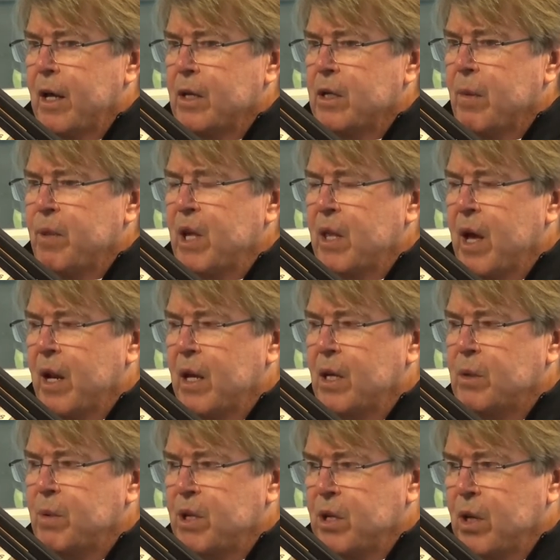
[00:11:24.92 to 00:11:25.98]
something that
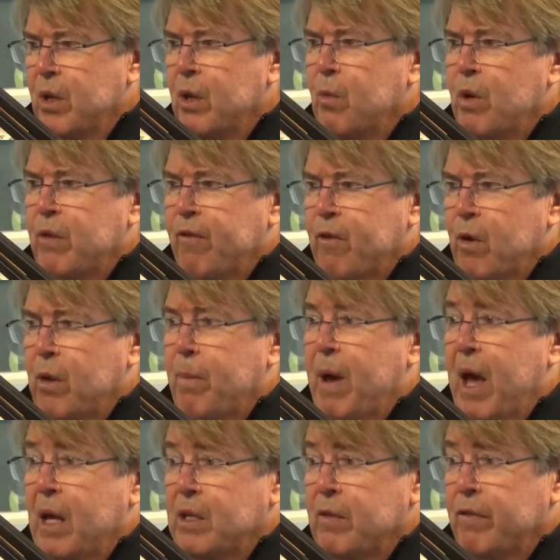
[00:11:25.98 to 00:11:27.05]
he's been dealing with for the
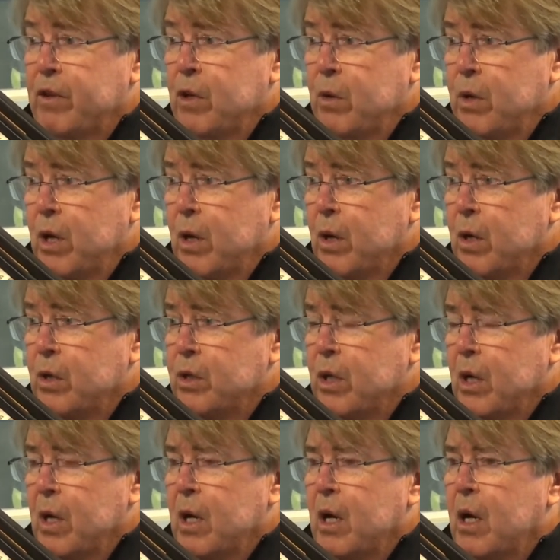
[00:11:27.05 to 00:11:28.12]
past few years,
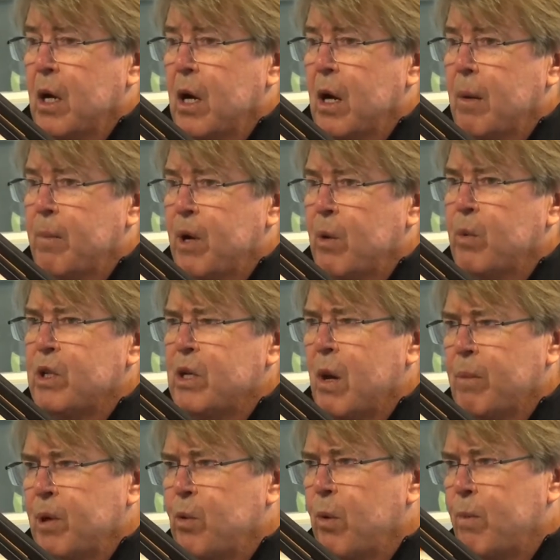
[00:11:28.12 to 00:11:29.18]
but it was
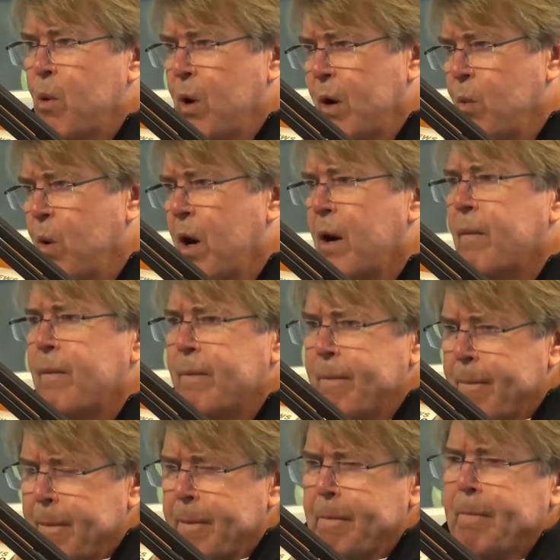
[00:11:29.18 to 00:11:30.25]
coming to a point where
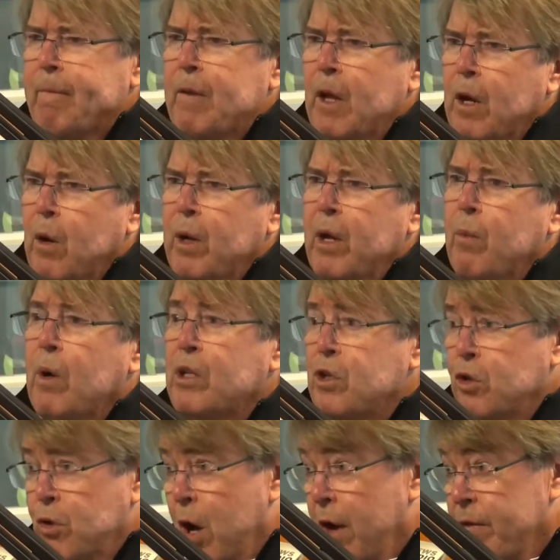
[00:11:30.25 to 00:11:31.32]
he
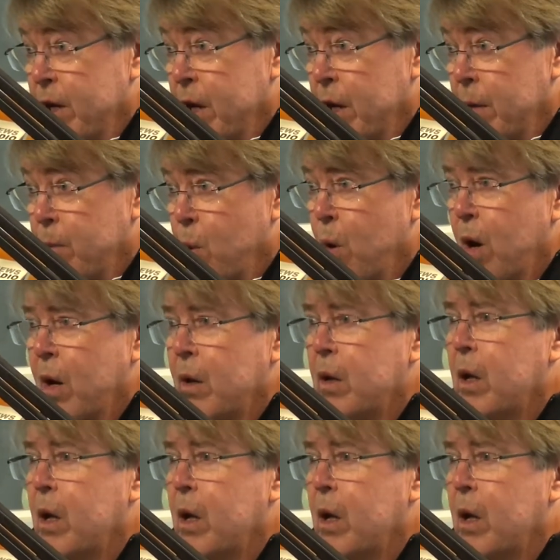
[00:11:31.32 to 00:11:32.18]
wasn't driving anymore.